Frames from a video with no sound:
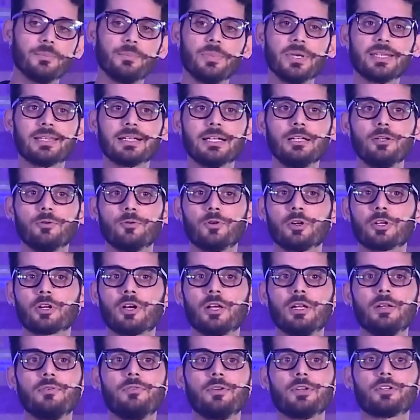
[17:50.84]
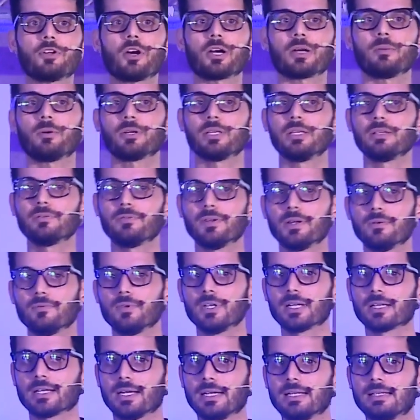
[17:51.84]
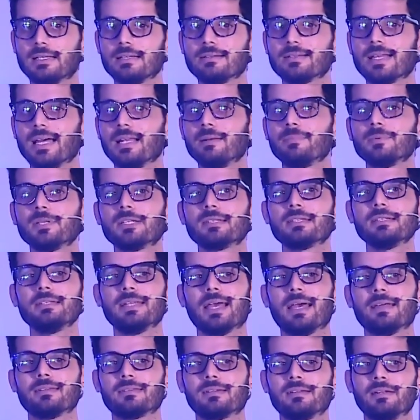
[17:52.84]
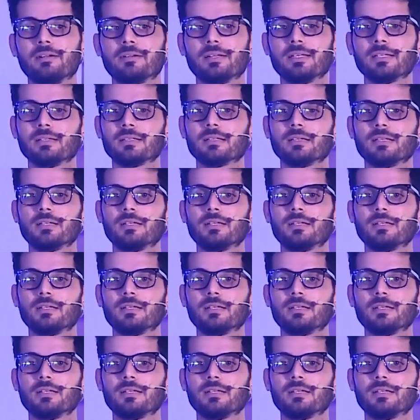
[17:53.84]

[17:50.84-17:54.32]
basically overall, if we talk about this framework, right, this helps us in accelerating